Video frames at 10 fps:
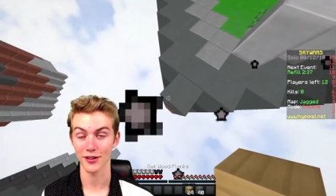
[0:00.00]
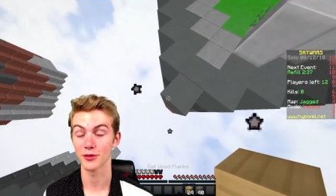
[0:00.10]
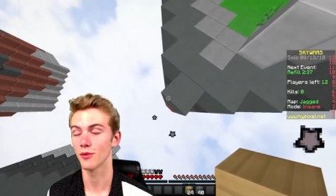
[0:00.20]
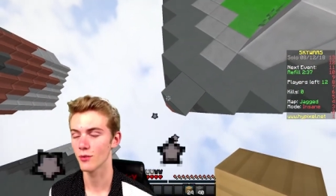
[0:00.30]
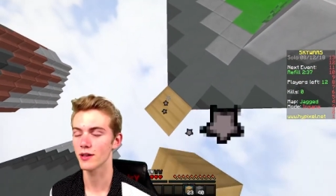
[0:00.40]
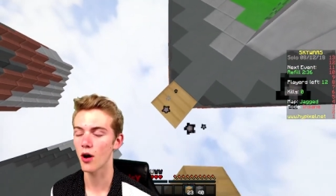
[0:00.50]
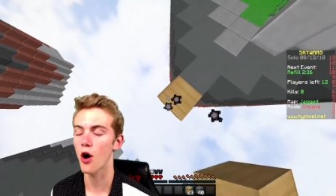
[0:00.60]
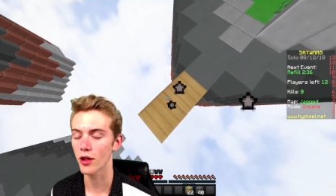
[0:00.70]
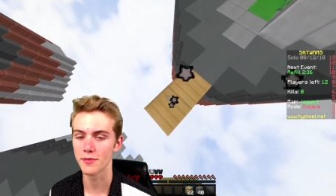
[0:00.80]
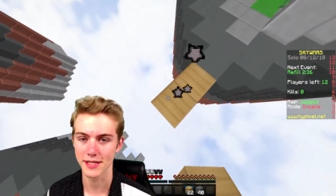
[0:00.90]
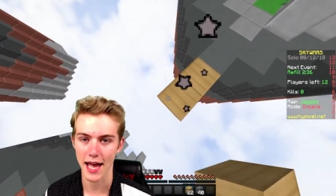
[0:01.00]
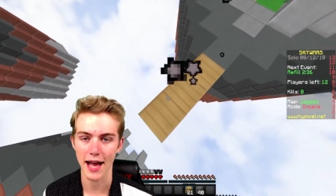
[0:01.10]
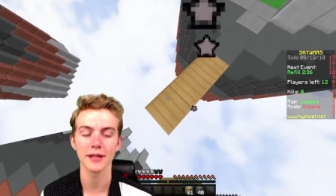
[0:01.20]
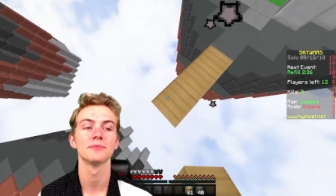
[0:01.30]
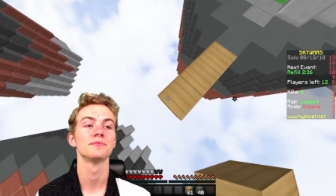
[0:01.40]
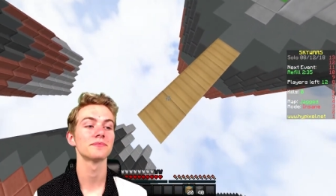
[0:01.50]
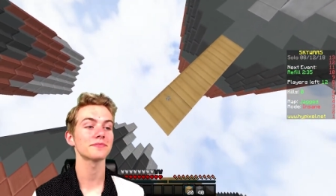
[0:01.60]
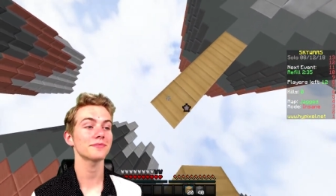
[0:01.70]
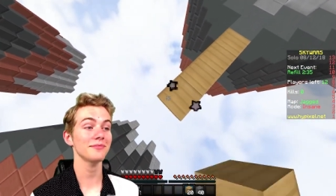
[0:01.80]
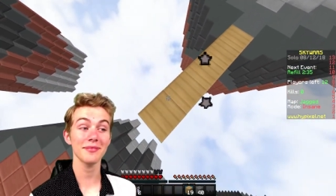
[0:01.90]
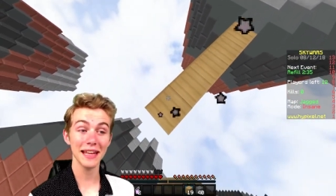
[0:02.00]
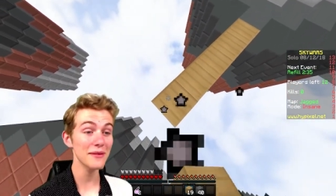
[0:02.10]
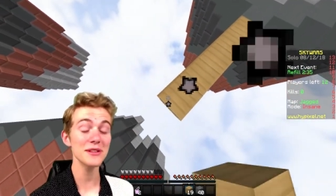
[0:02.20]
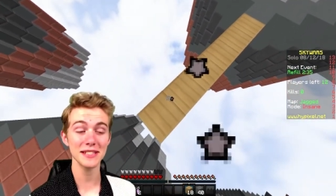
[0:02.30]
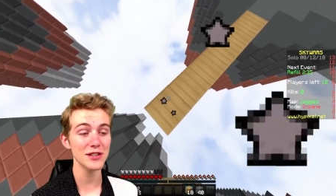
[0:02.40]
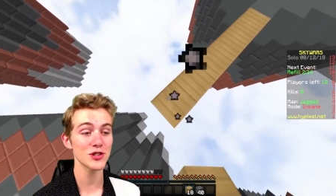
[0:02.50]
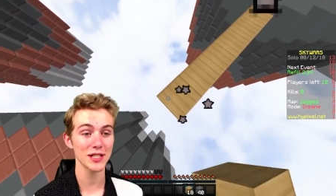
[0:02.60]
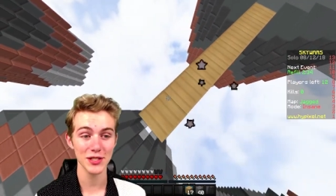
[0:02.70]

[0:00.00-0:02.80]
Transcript: or what we call him Zach. It was an interesting